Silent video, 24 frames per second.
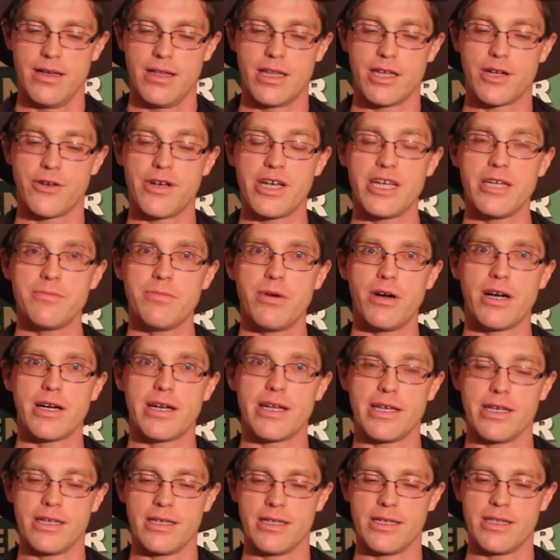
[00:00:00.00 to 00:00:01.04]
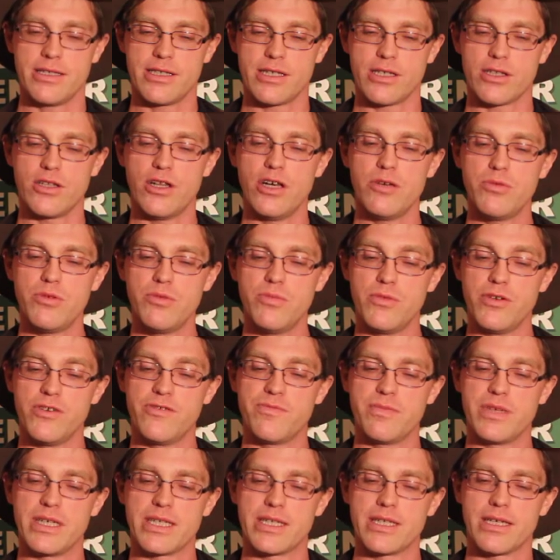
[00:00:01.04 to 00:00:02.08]
The Green Party is a global
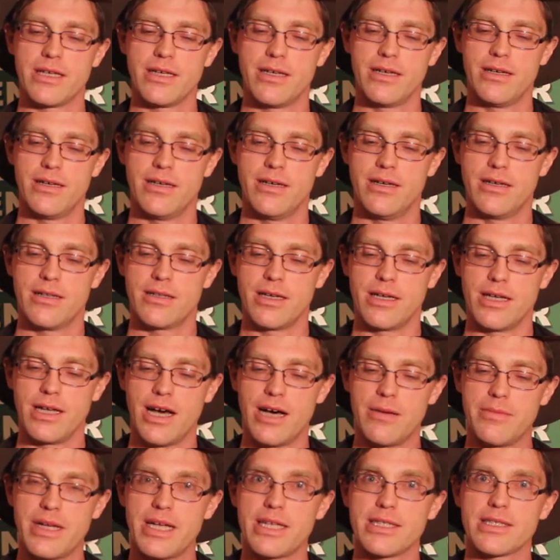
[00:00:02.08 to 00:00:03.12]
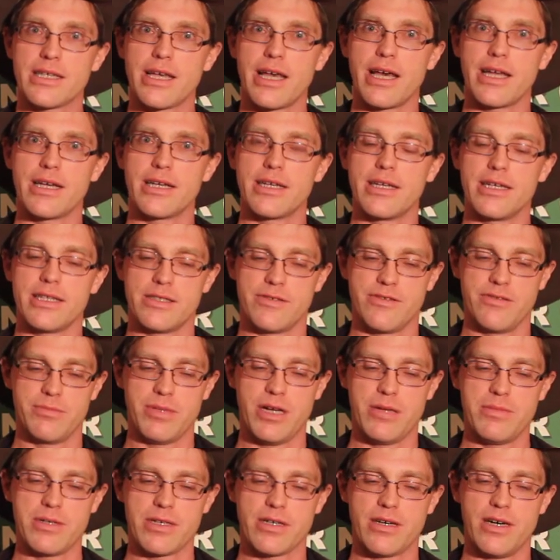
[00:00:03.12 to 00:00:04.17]
movement that nominates candidates for
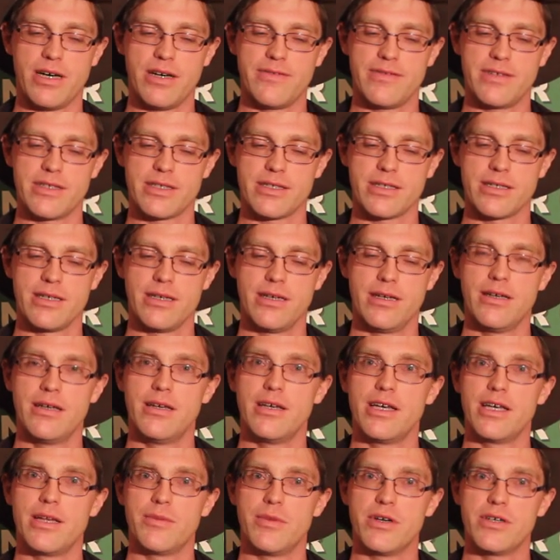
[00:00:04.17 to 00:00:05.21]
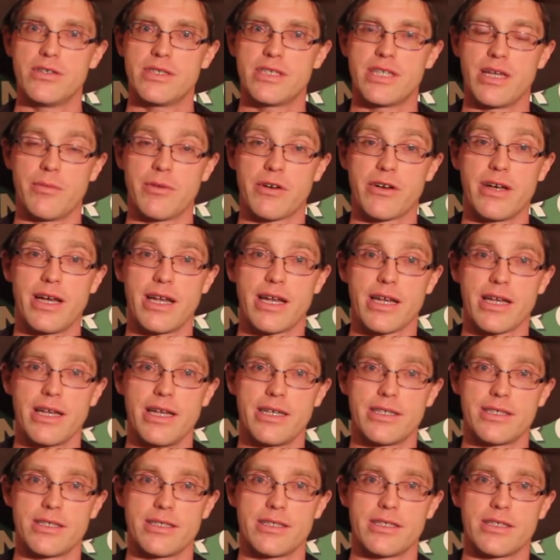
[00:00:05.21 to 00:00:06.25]
public office in most democratic
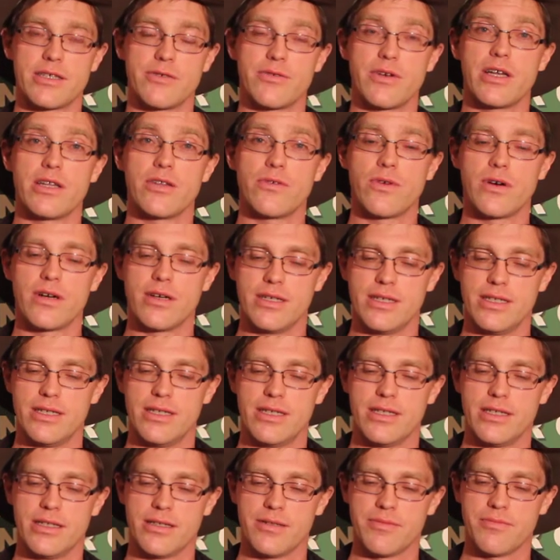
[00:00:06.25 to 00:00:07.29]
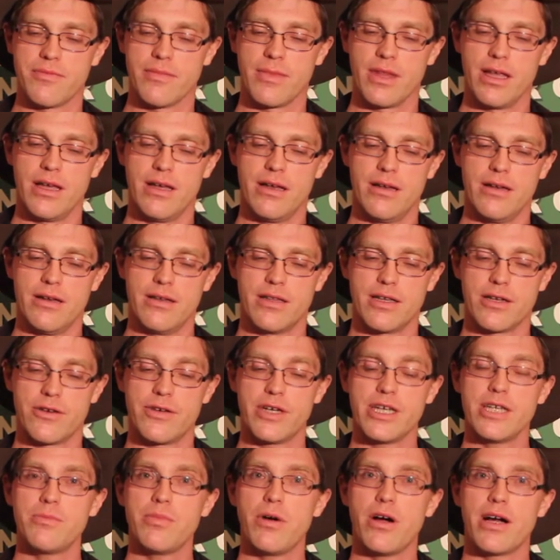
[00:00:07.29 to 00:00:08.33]
nations around the world. The
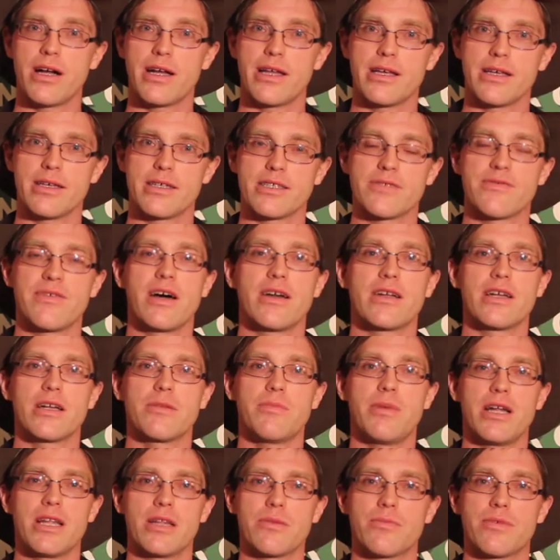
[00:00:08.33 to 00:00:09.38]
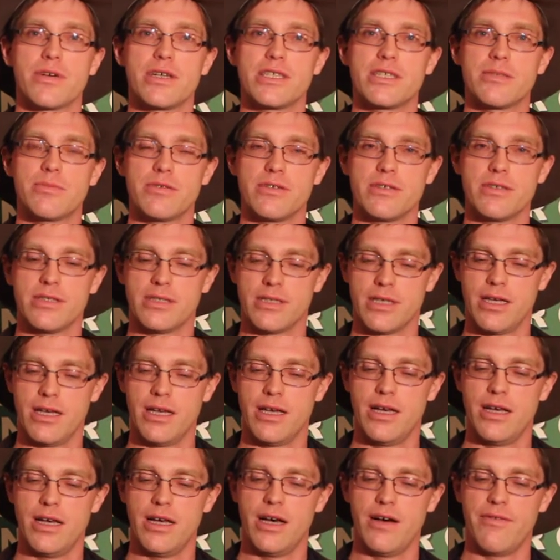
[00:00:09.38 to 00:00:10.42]
Green Party is founded upon the principles
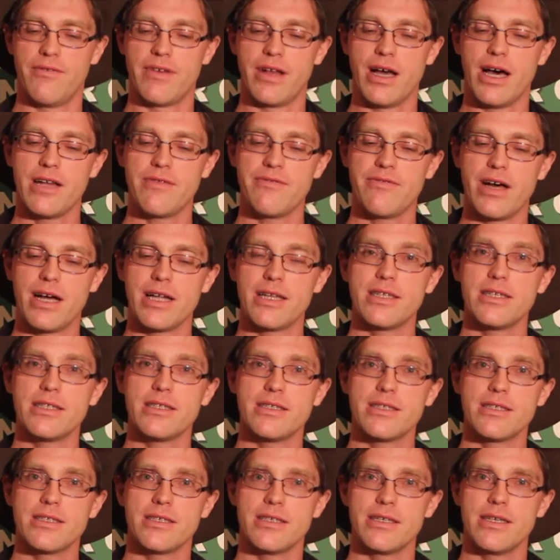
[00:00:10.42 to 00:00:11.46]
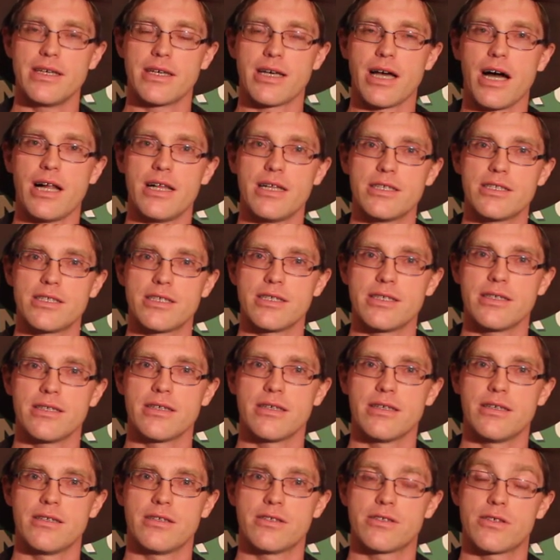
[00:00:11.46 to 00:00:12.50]
of nonviolence, ecology,
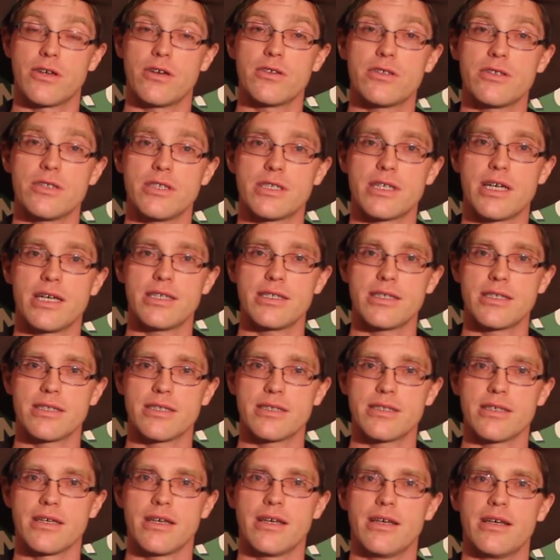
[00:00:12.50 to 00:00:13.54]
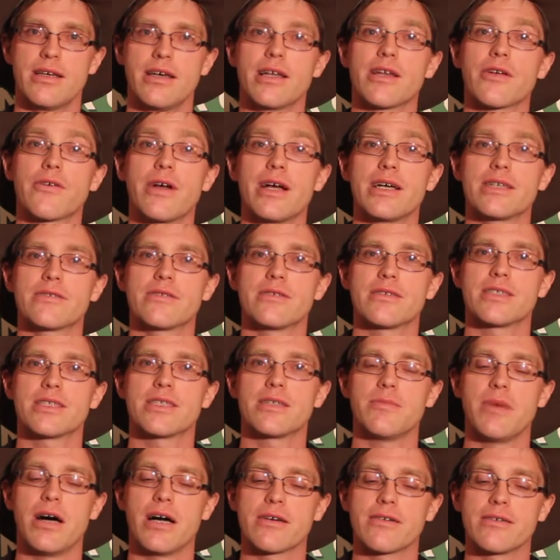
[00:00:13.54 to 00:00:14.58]
social justice, and grassroots
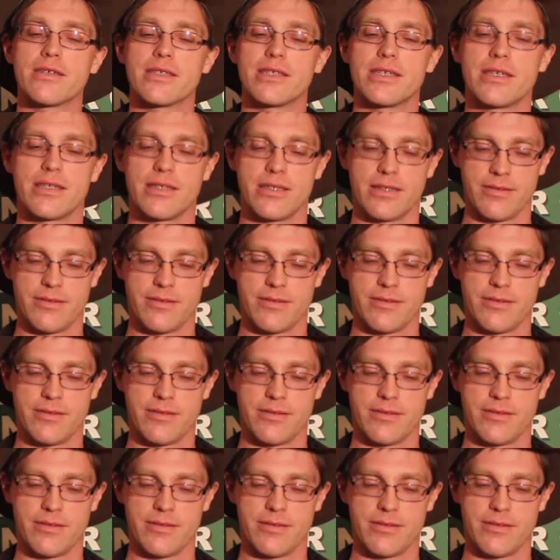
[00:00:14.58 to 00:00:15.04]
democracy.